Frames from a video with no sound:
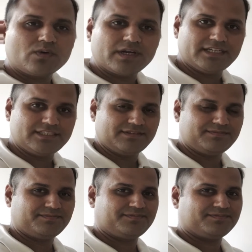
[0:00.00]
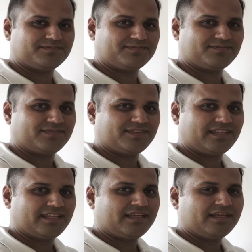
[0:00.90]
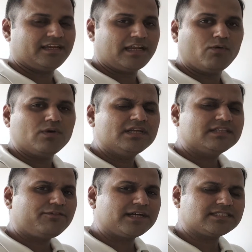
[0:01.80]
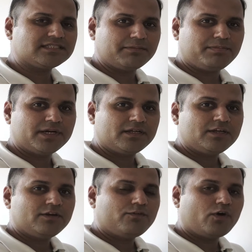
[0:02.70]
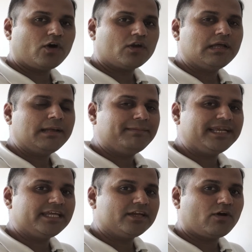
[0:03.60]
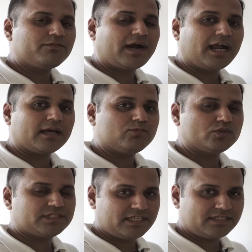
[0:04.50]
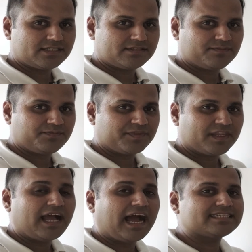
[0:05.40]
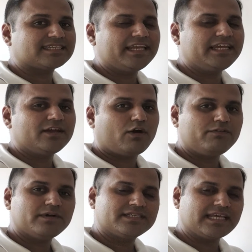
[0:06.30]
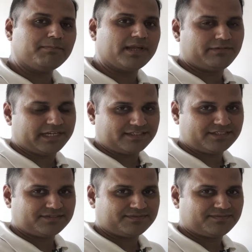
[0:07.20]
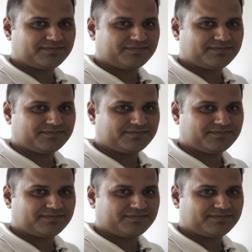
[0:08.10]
no condition. Now, the first step for building of AdaBoost is assigning of sample weights.